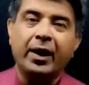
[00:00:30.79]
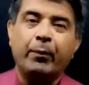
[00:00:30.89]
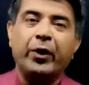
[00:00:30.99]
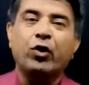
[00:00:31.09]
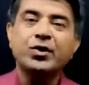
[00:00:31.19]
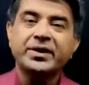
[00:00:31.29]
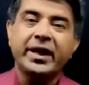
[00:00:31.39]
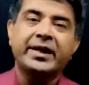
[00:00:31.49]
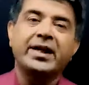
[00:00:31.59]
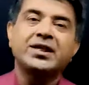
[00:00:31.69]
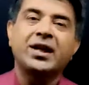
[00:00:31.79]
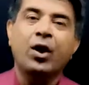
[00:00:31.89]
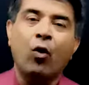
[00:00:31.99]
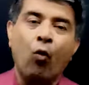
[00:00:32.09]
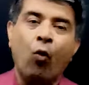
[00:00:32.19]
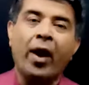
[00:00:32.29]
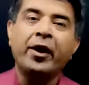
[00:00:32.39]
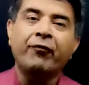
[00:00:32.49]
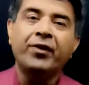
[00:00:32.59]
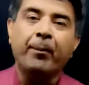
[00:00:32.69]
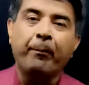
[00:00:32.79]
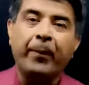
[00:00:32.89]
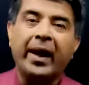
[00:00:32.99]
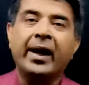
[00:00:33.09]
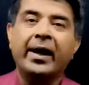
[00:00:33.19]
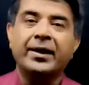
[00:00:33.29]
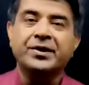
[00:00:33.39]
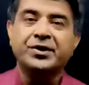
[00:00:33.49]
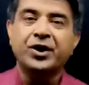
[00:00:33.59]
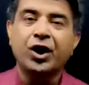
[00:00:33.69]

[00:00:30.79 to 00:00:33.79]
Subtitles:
because it is one of the pillars